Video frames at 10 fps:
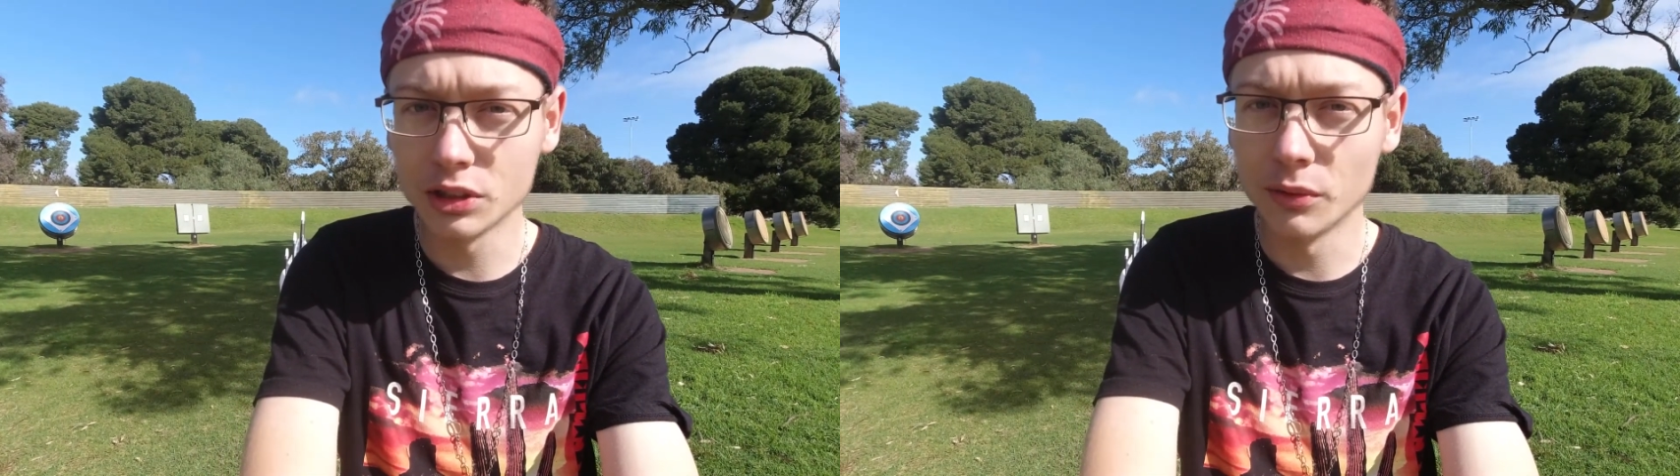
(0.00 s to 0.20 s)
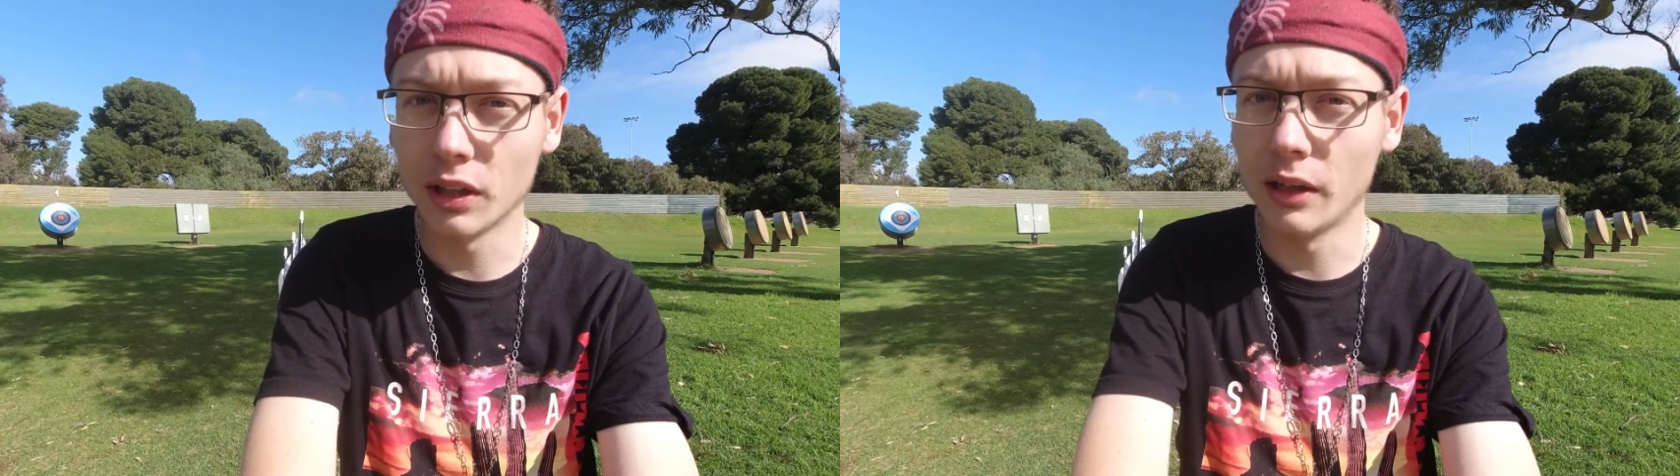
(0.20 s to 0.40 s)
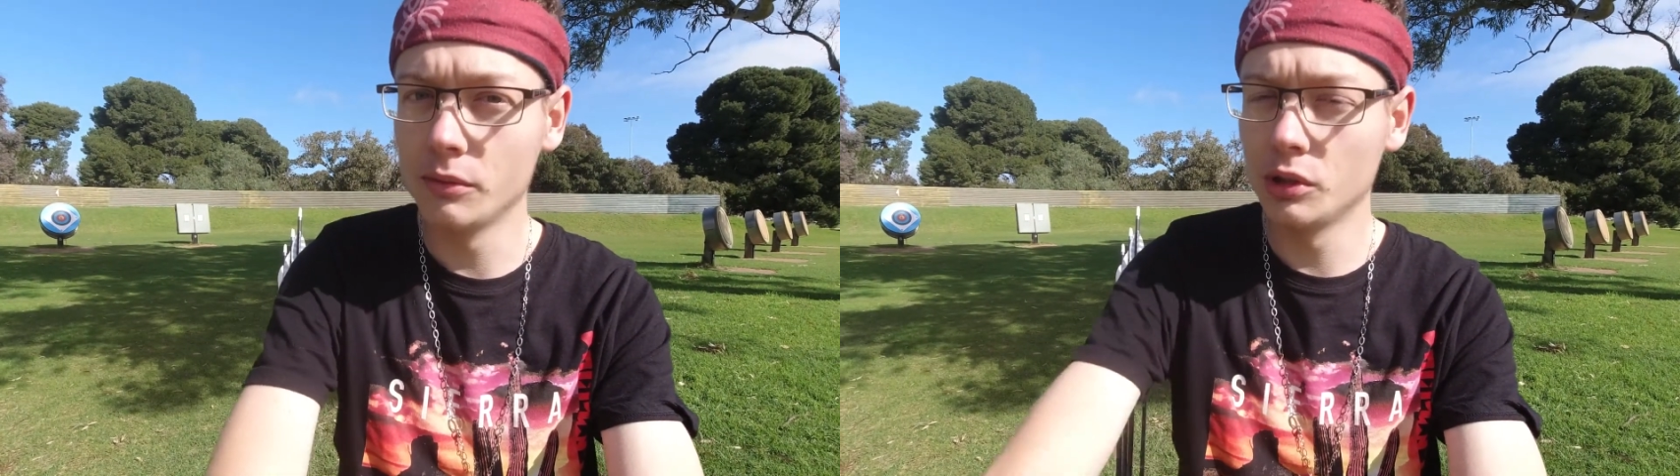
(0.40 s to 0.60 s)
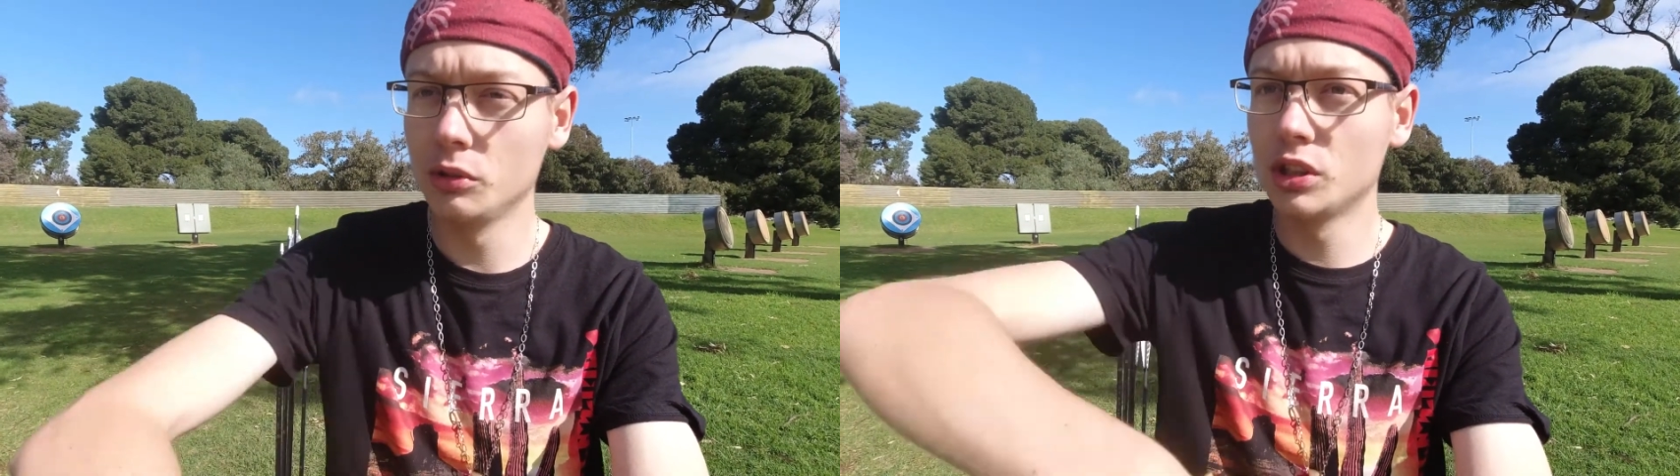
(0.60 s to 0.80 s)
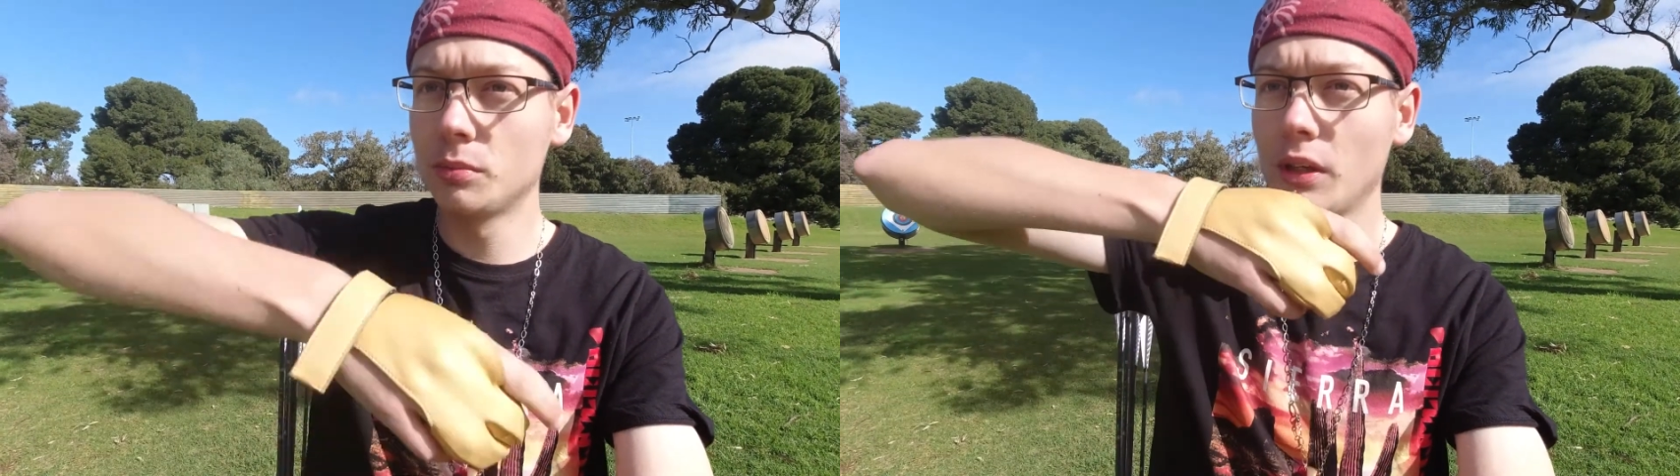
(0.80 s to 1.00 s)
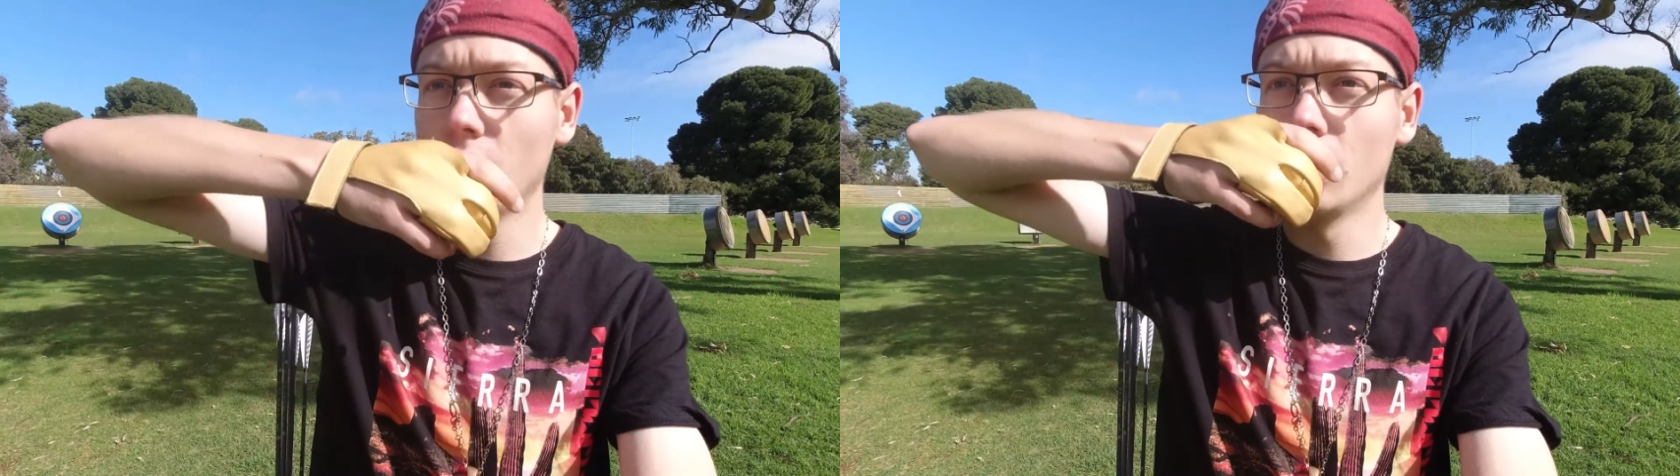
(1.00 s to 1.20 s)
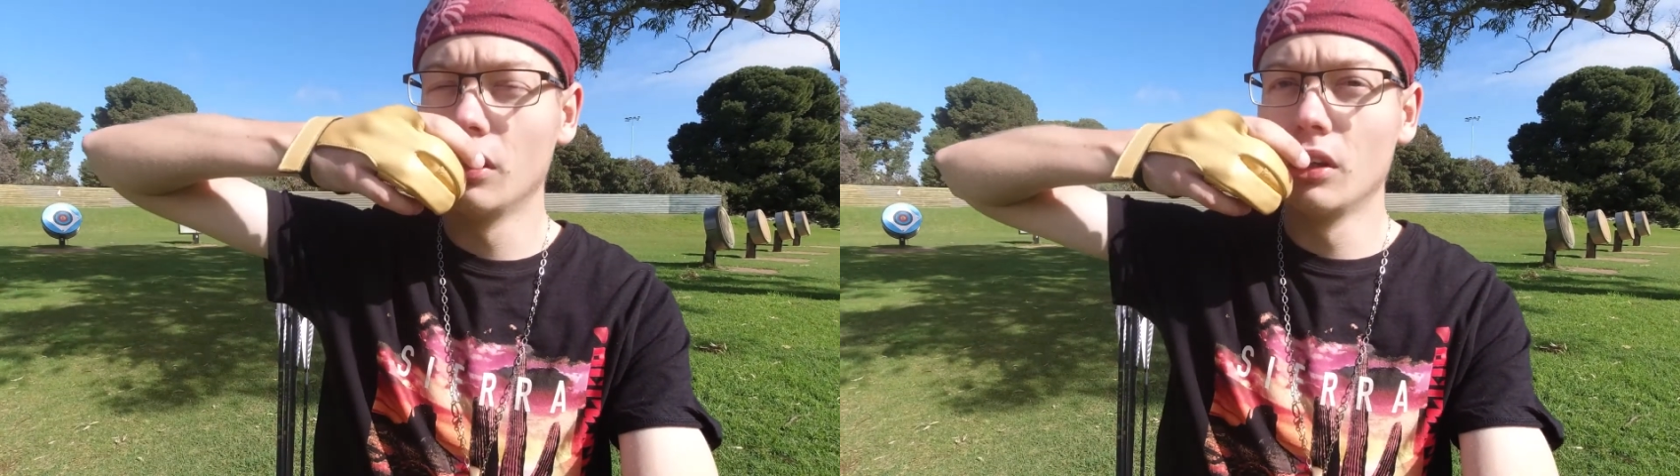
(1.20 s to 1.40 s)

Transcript: Sometimes it will just be a